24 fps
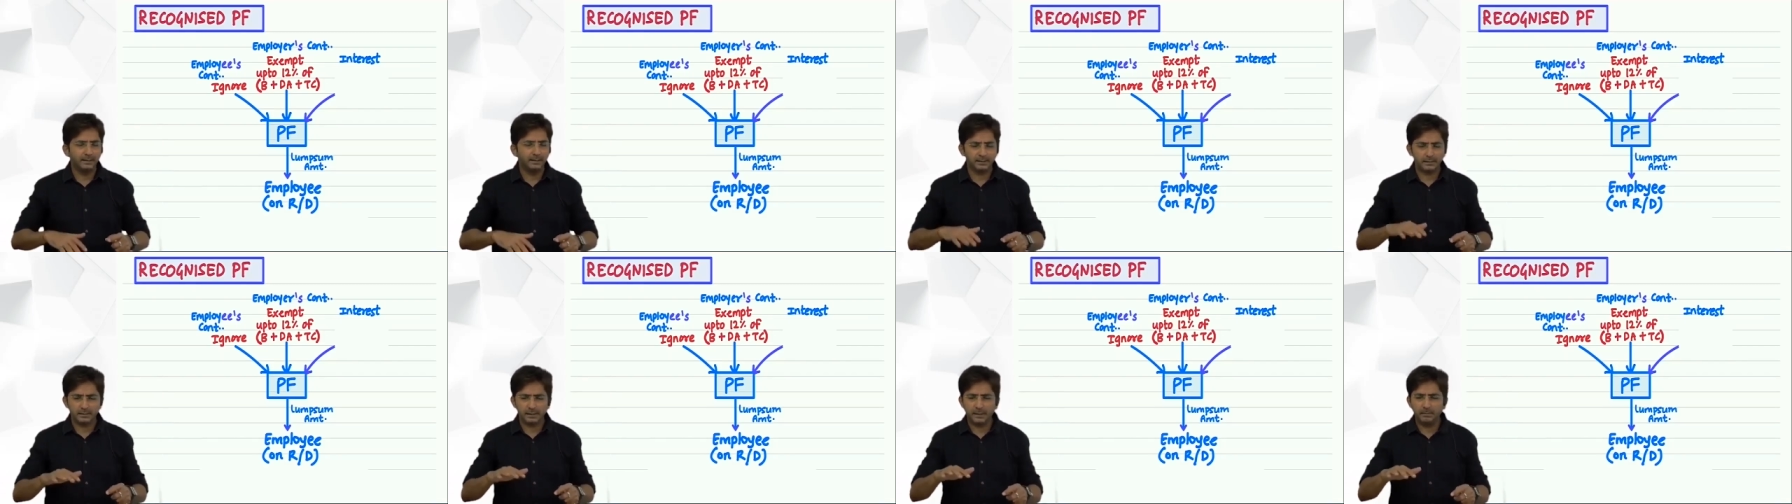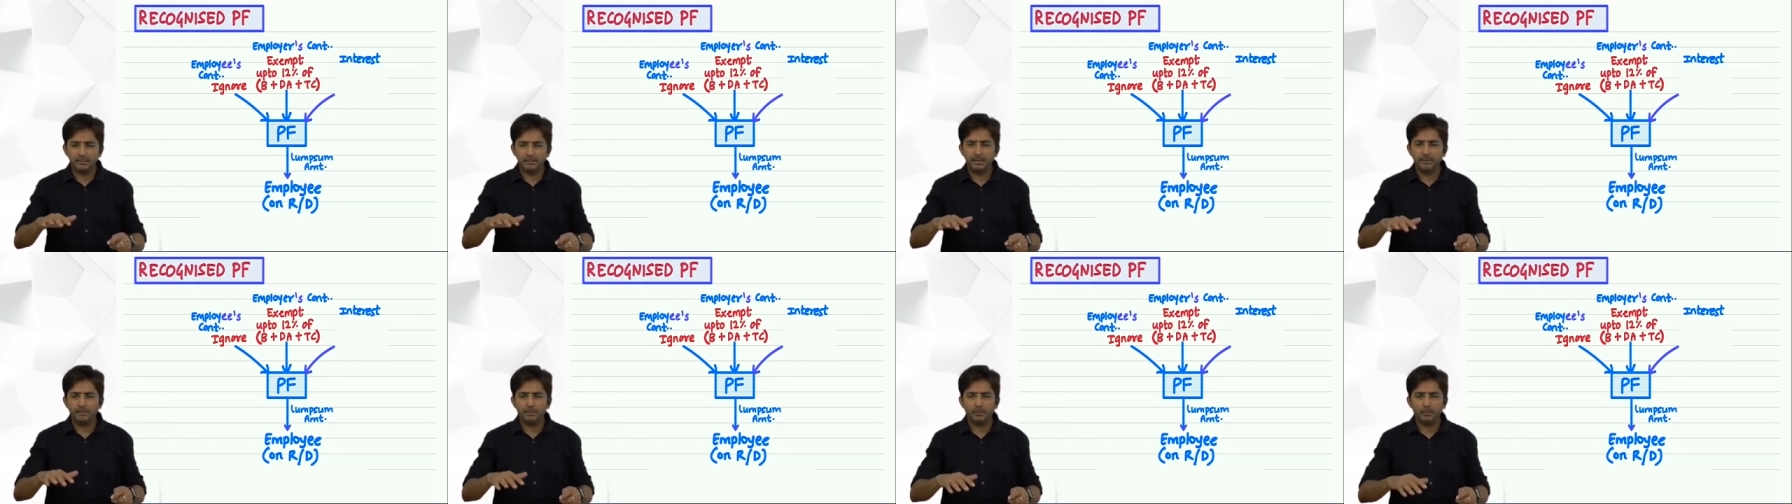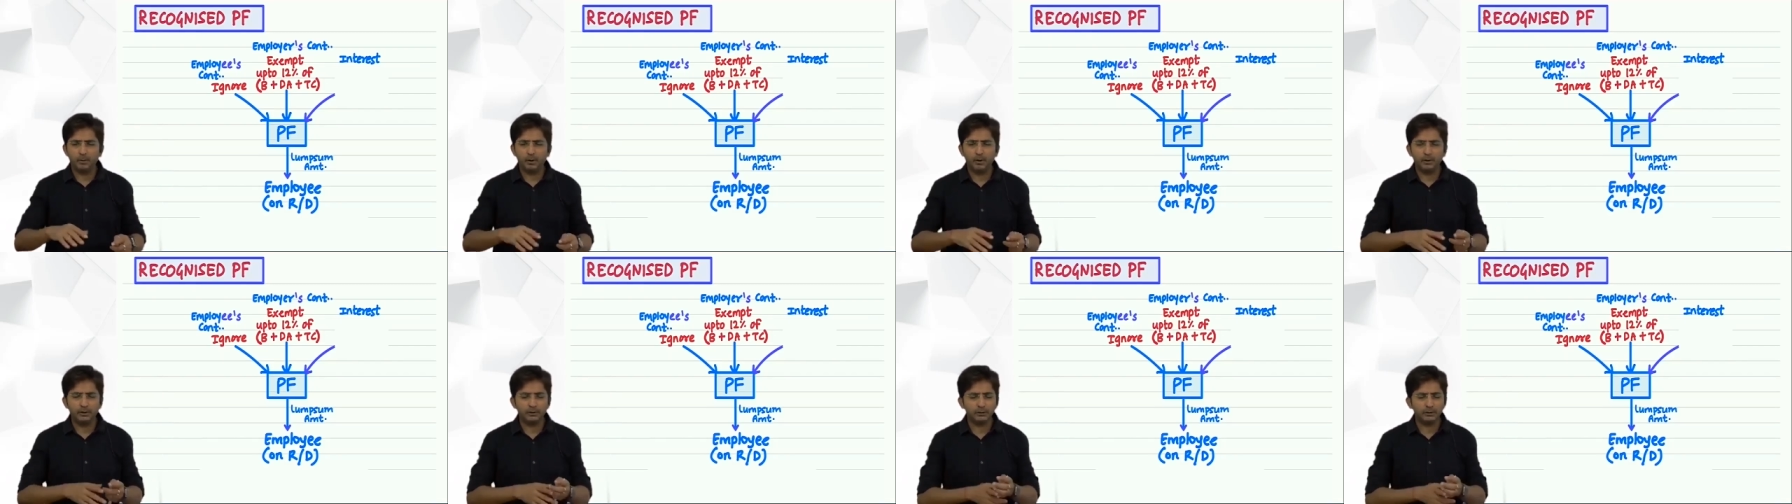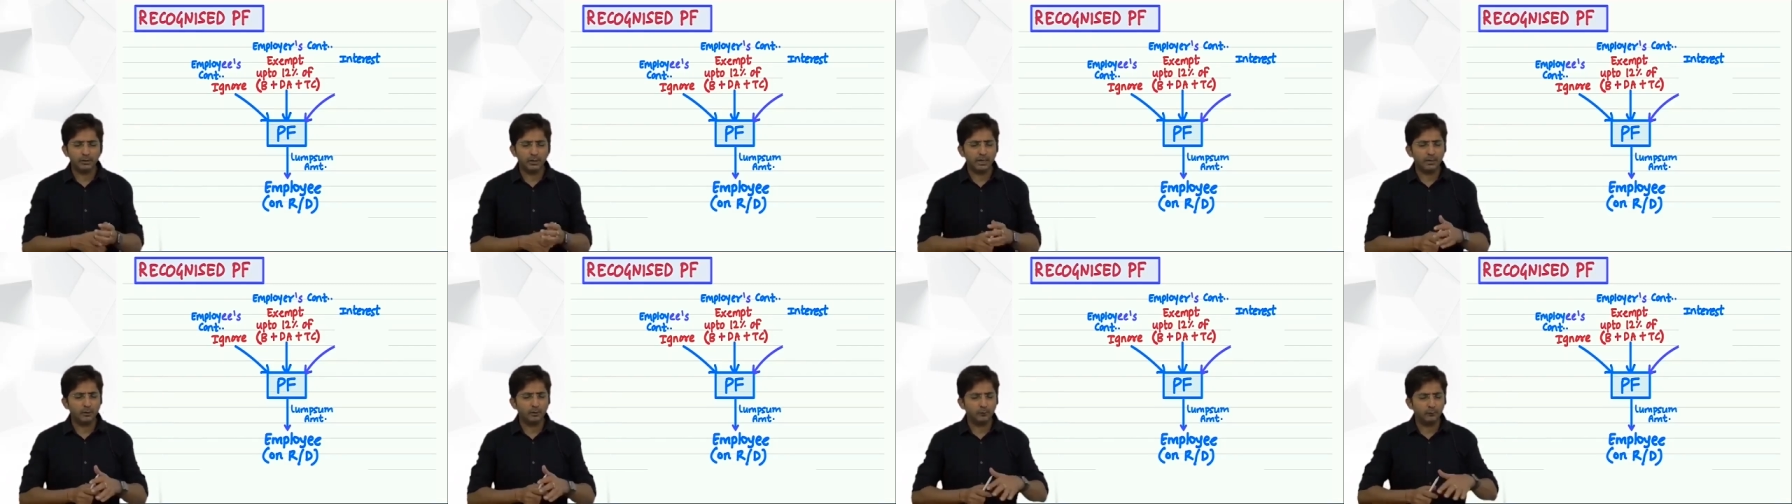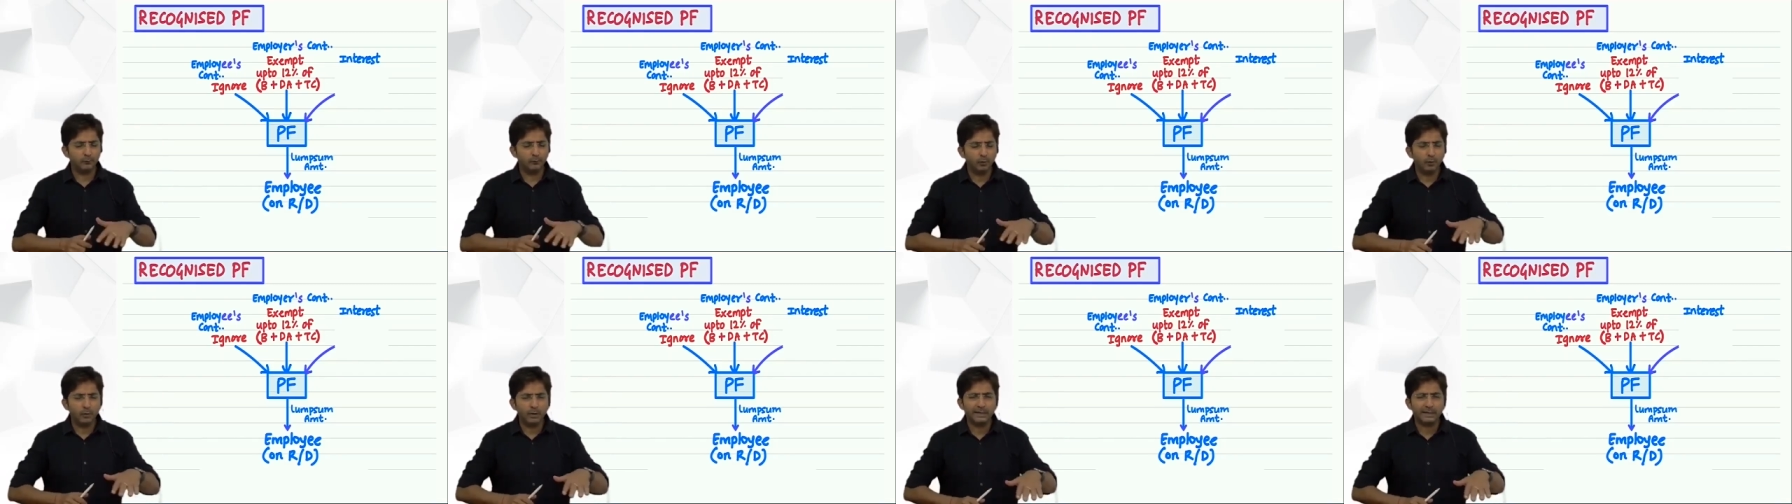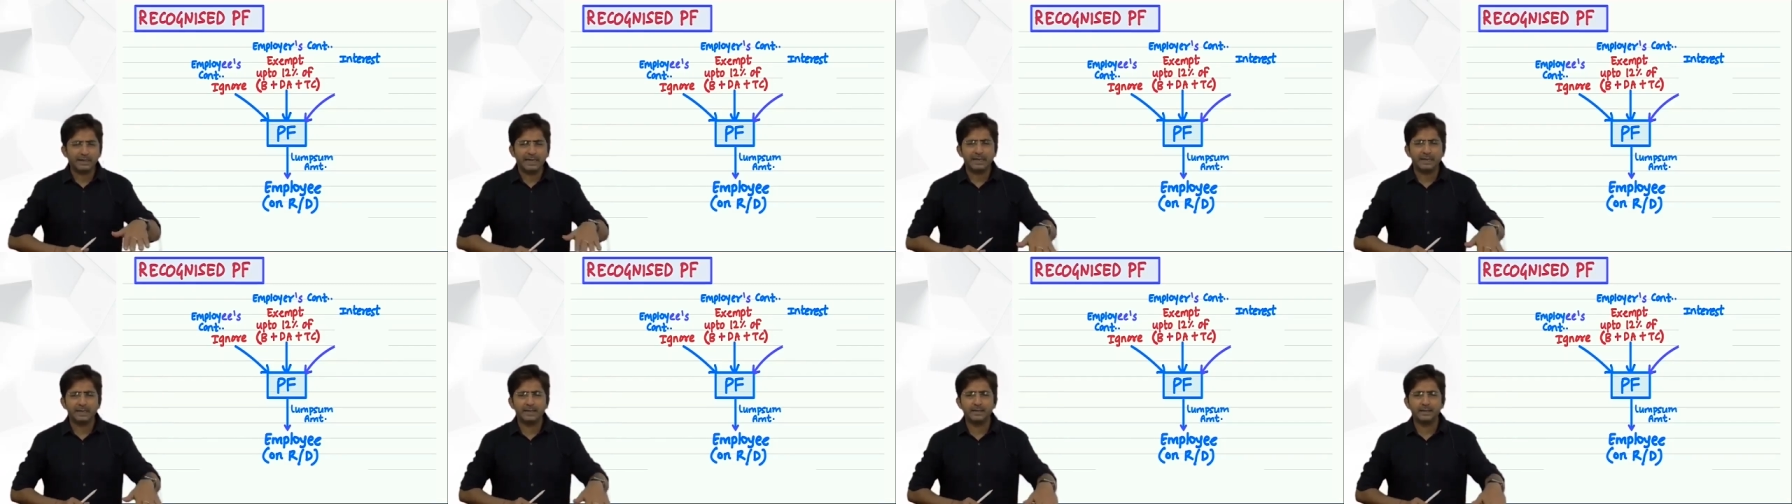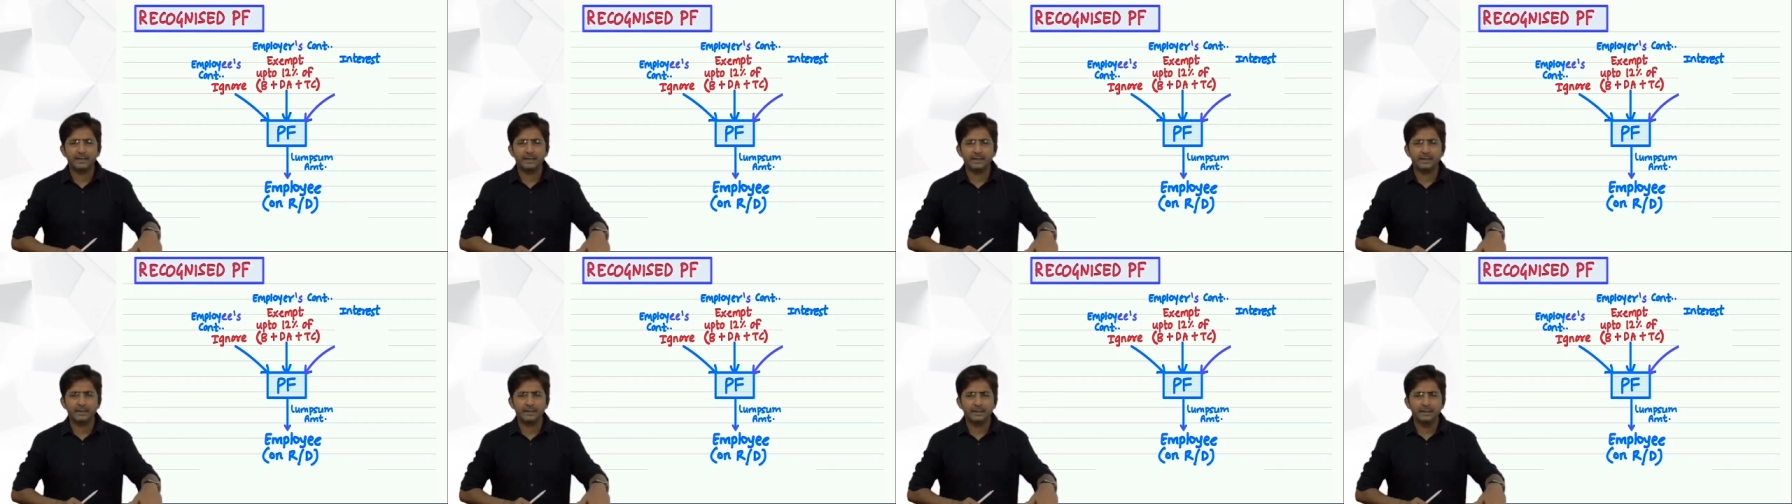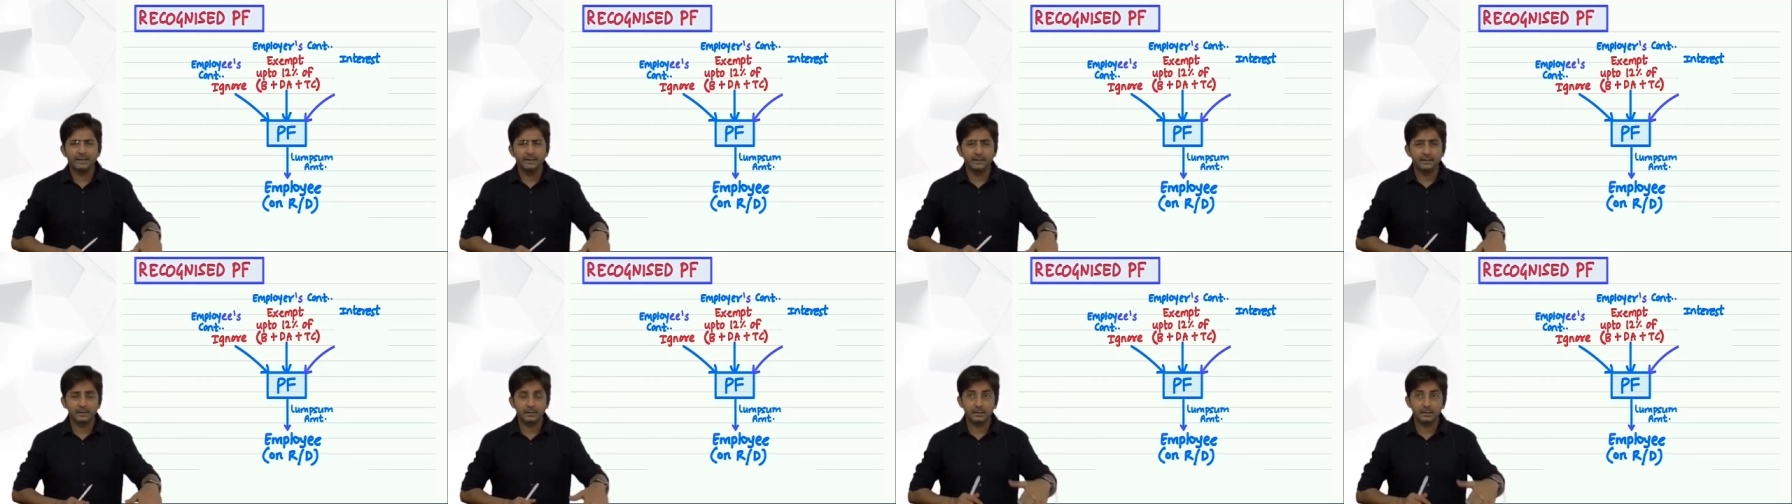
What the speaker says: Some employees are of lower category,